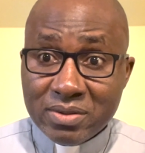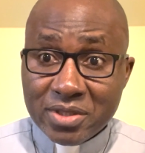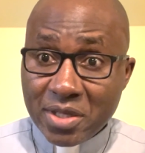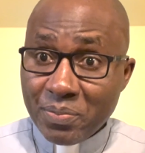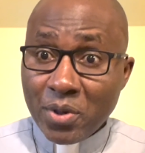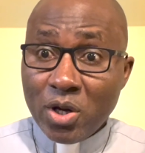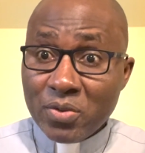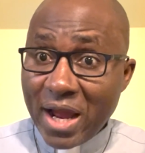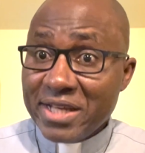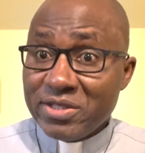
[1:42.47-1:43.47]
St. Paul,
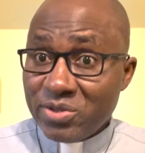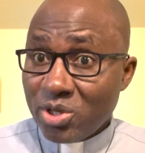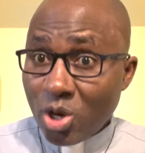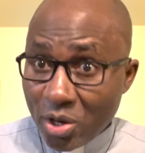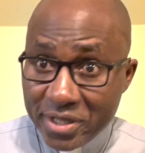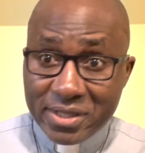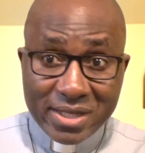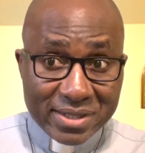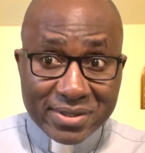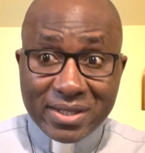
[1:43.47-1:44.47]
writing to the
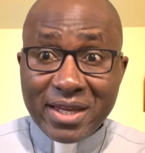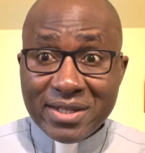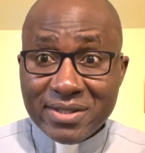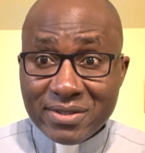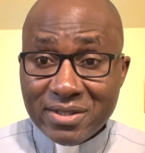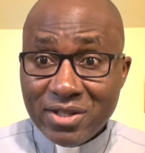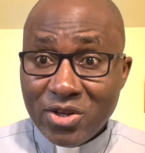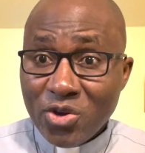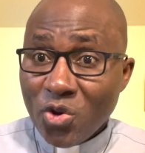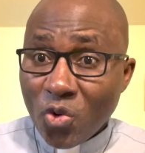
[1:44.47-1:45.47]
Corinthians, says,
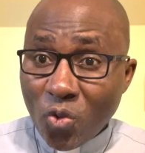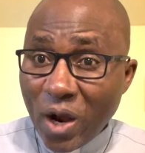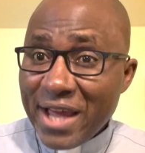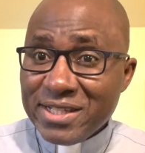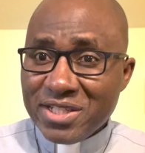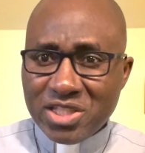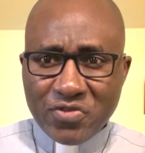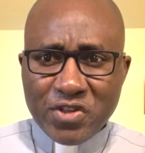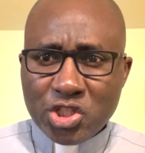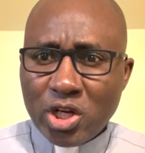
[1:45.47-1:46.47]
why this
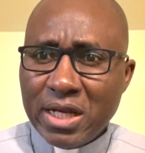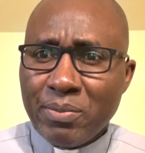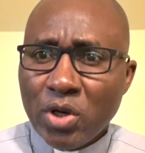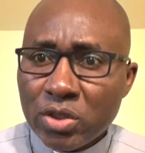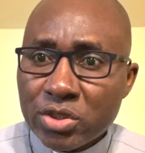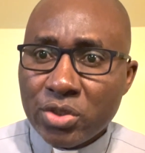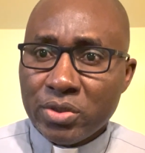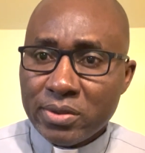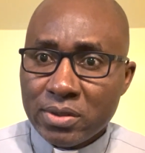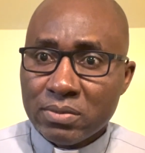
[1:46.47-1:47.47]
division among
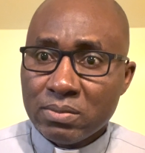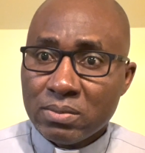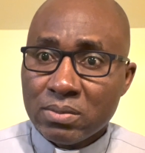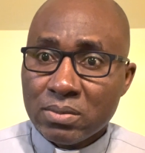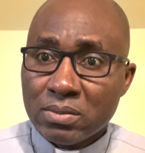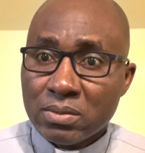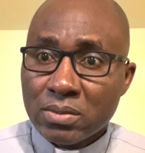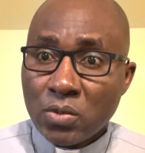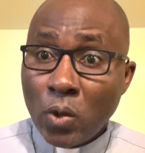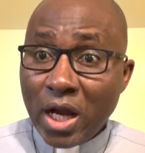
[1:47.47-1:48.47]
you?
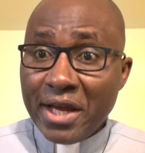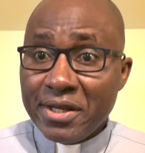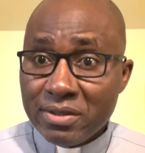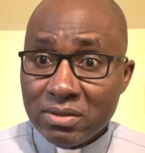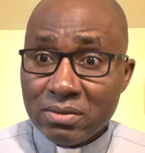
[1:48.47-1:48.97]
Why?